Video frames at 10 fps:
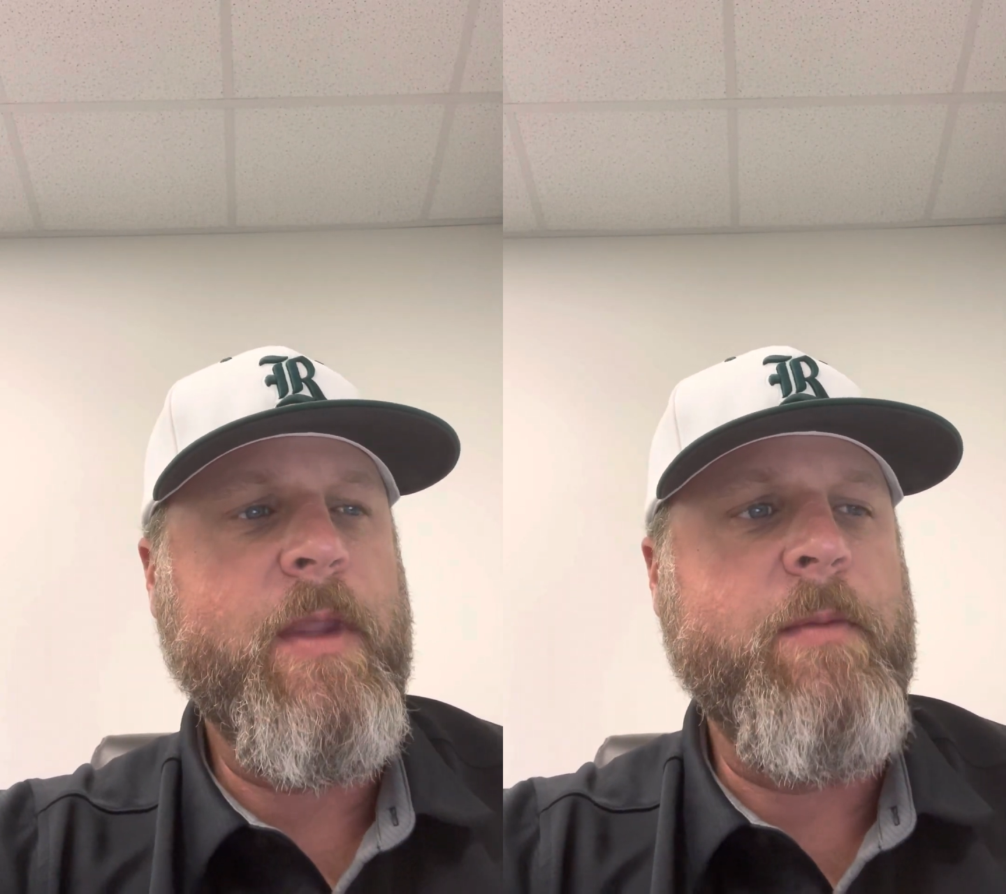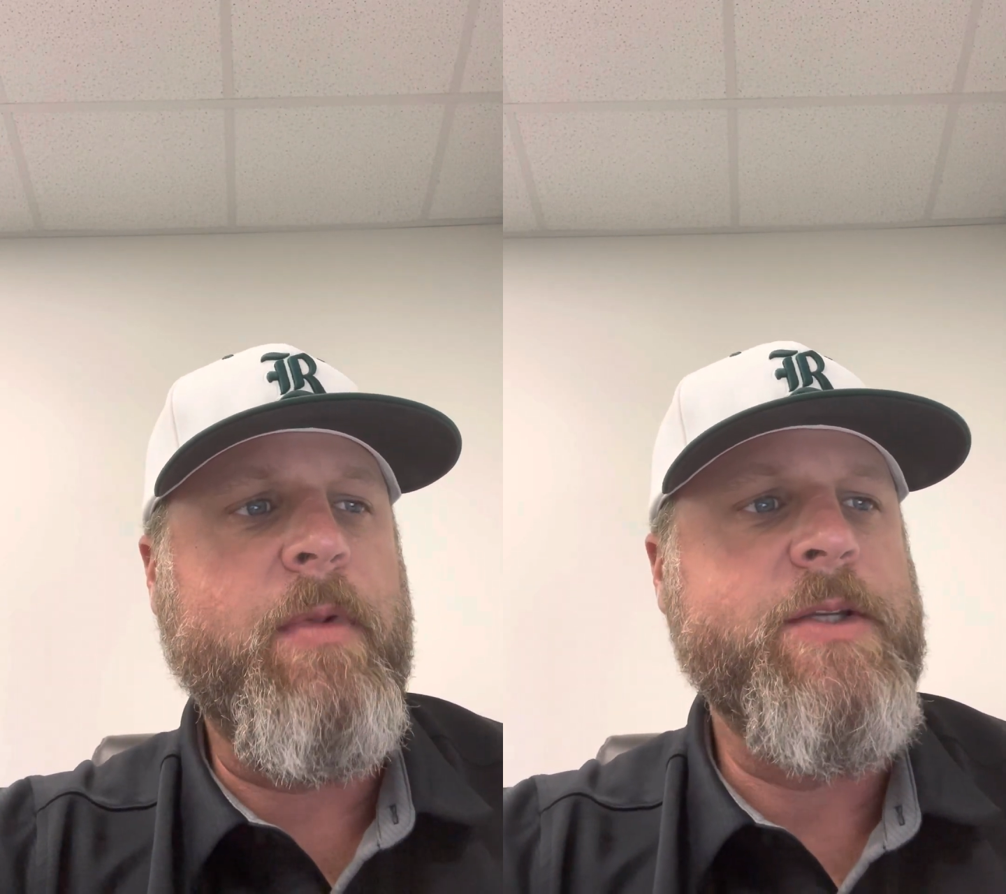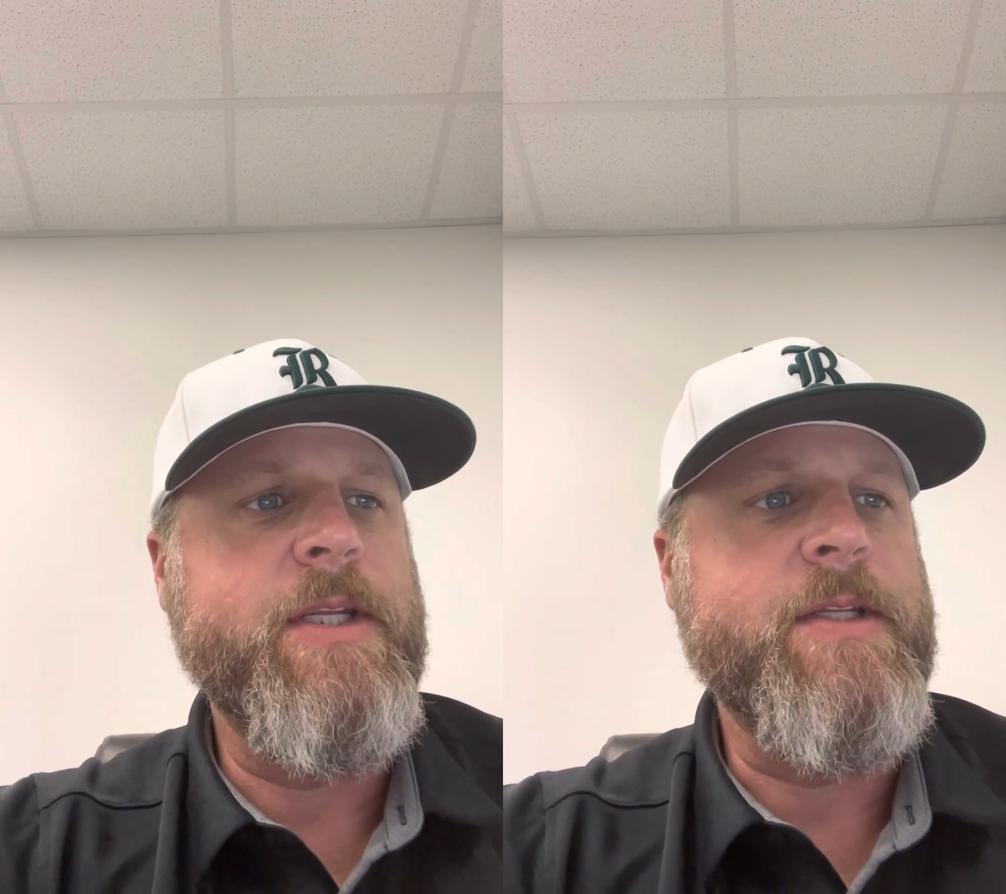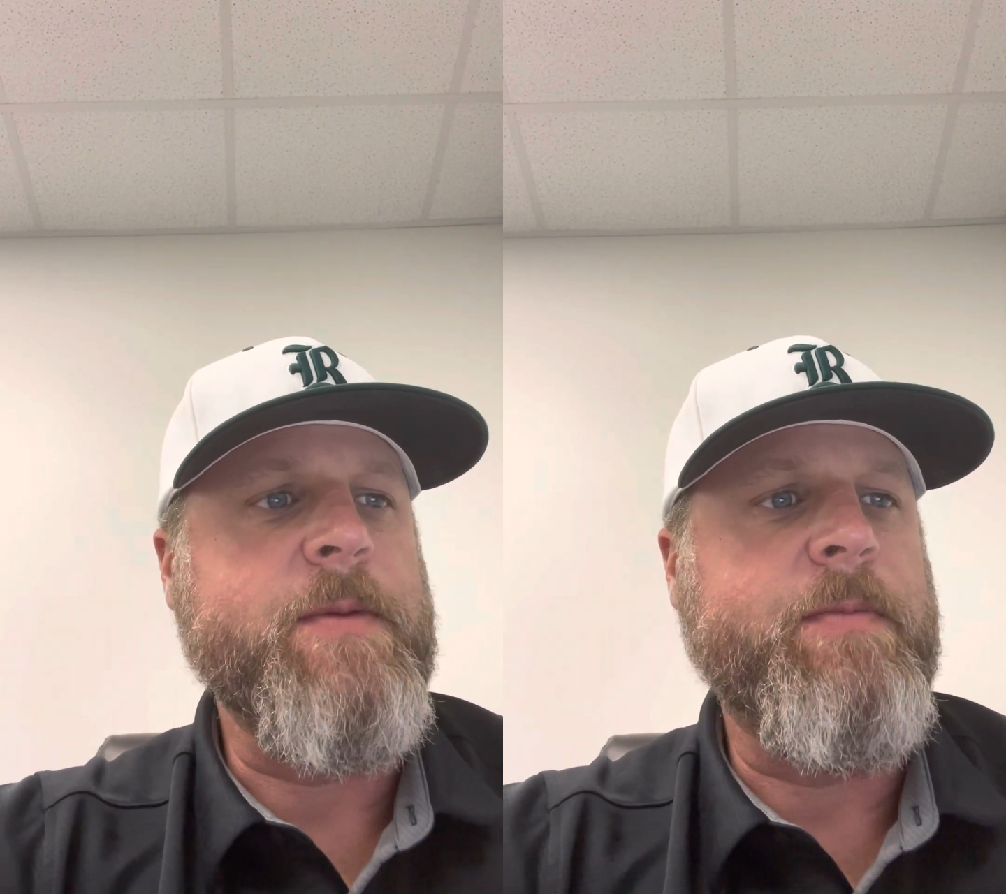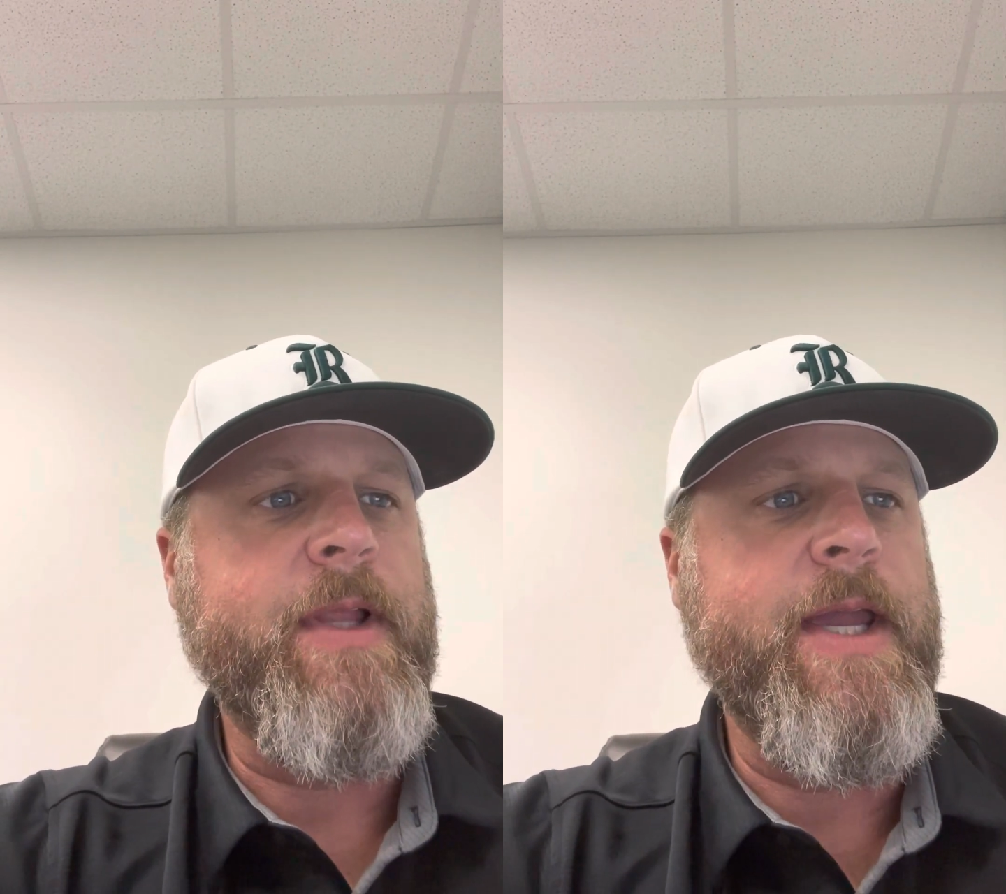A budget is
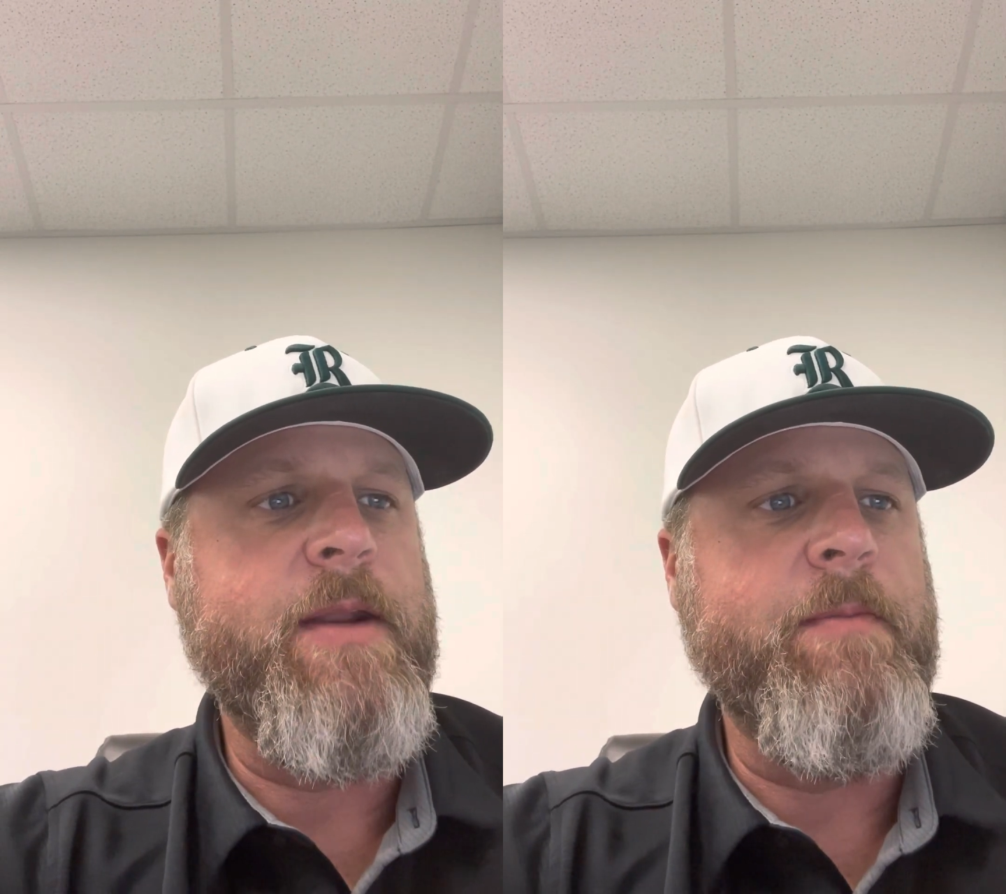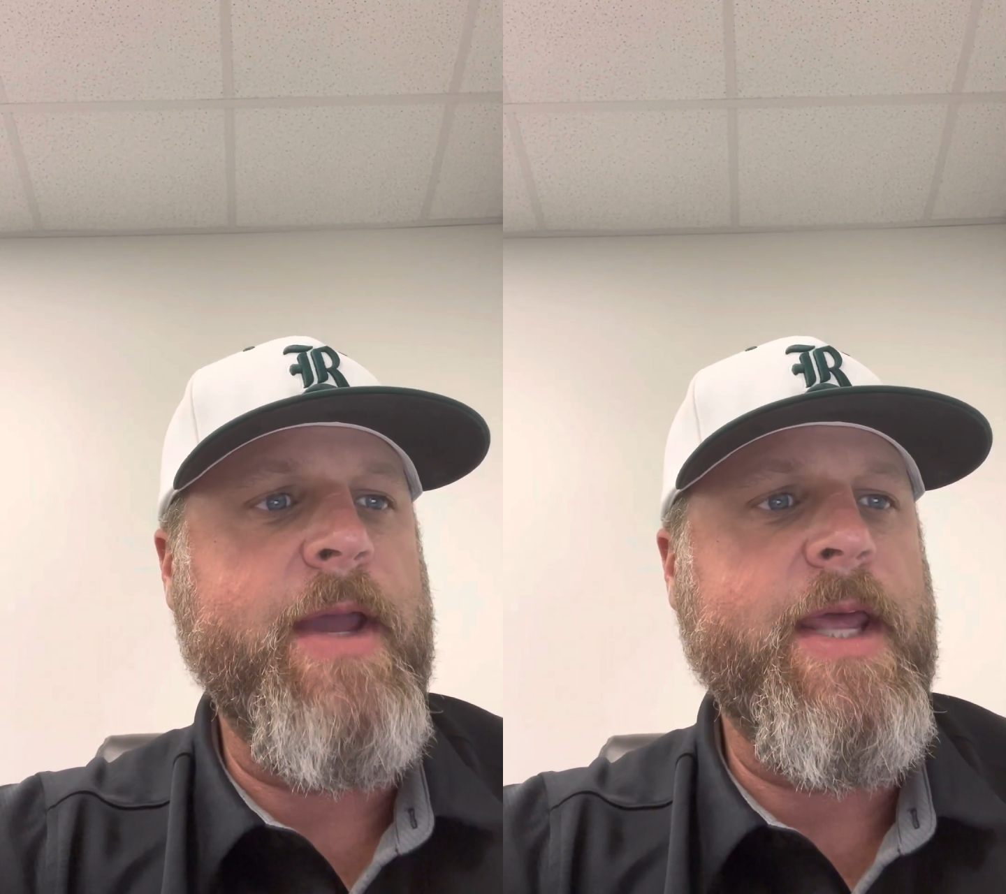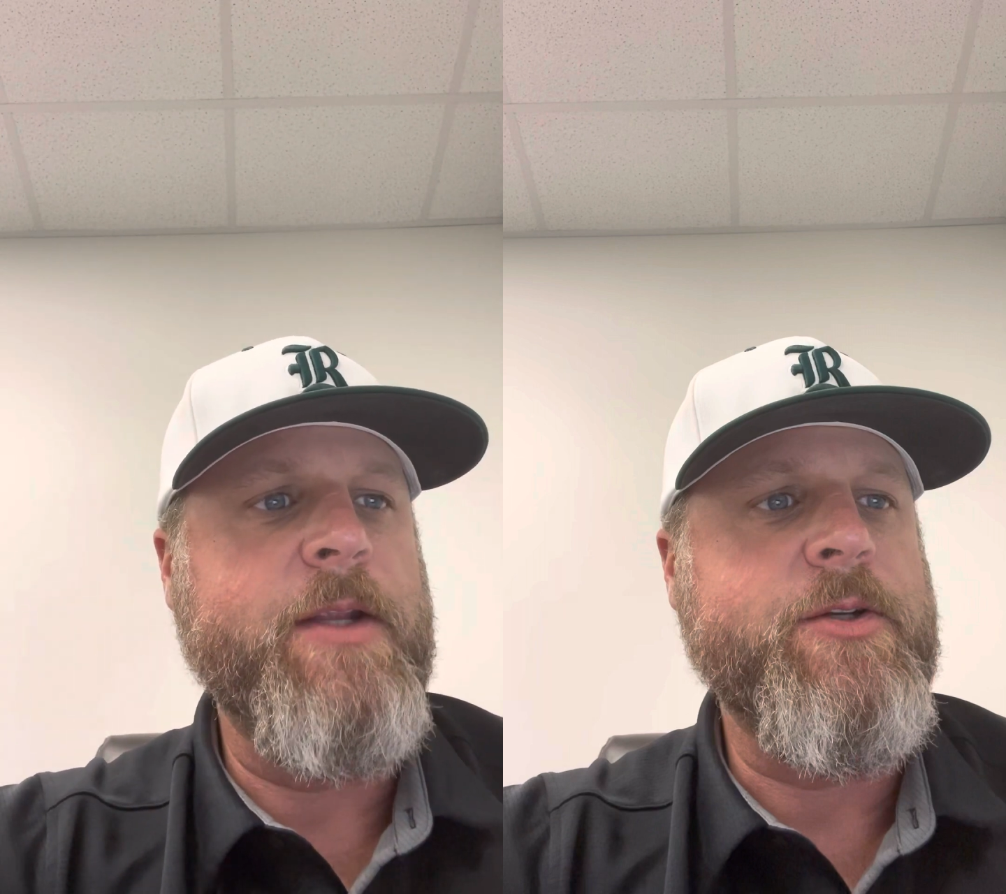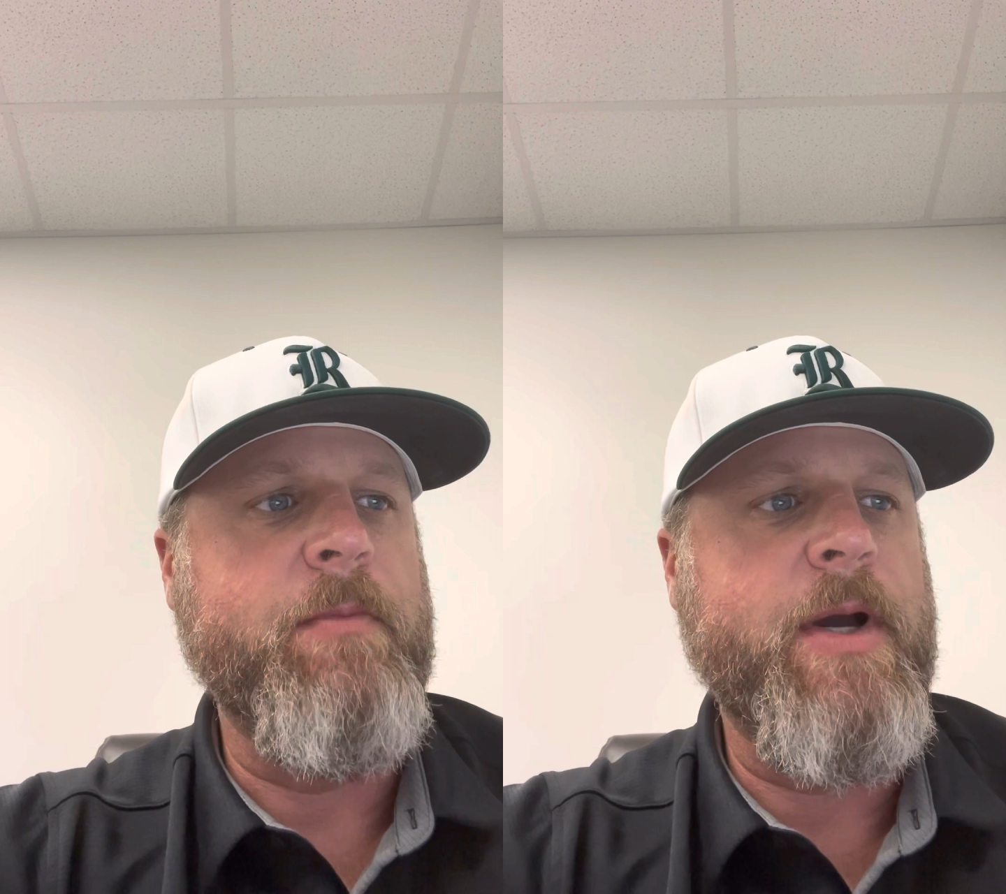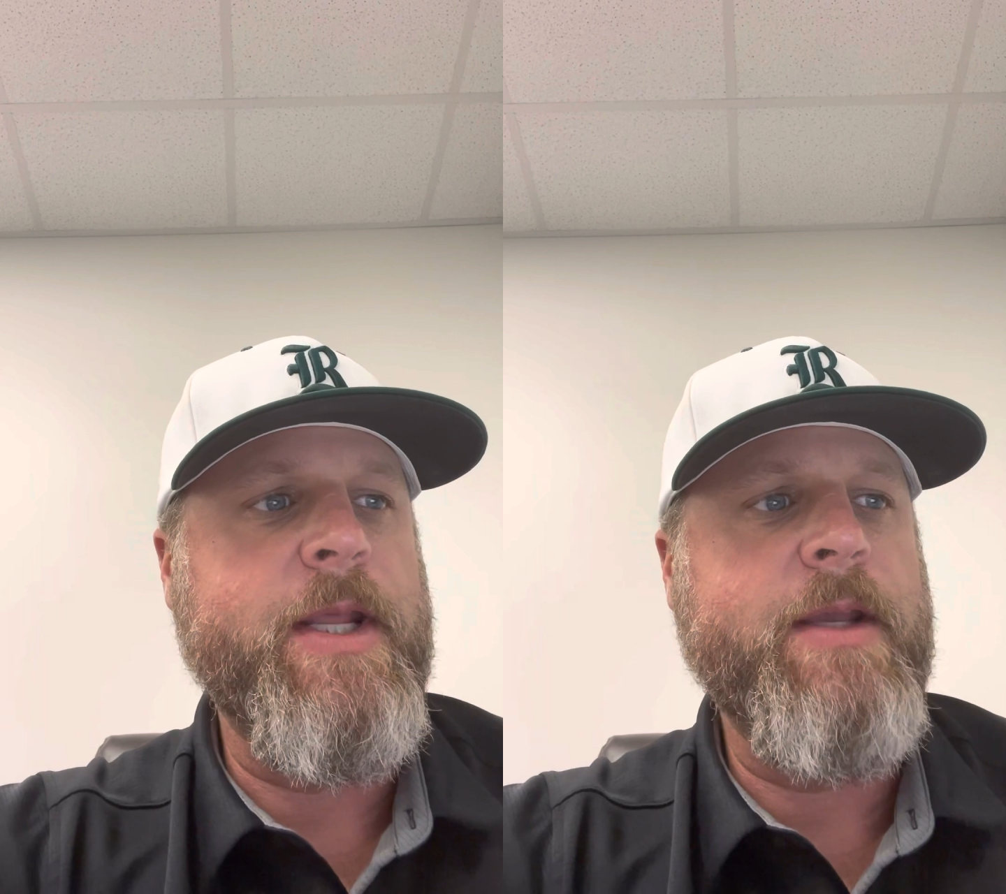a plan to manage your
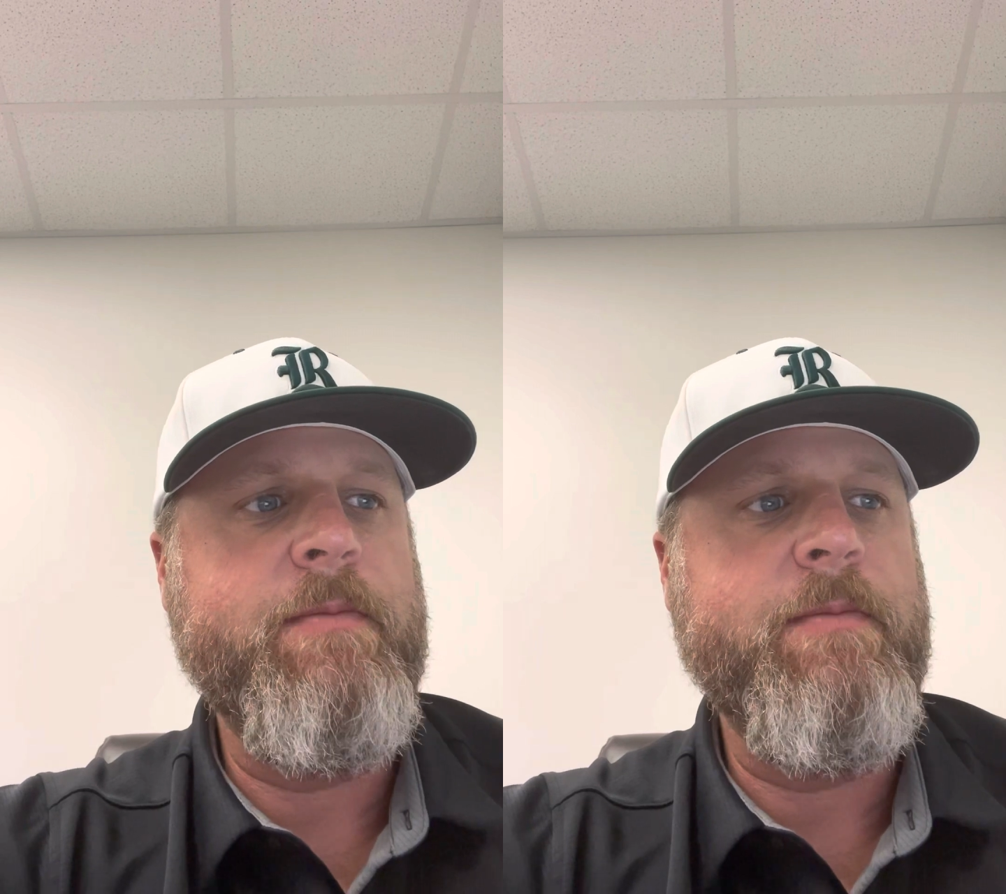money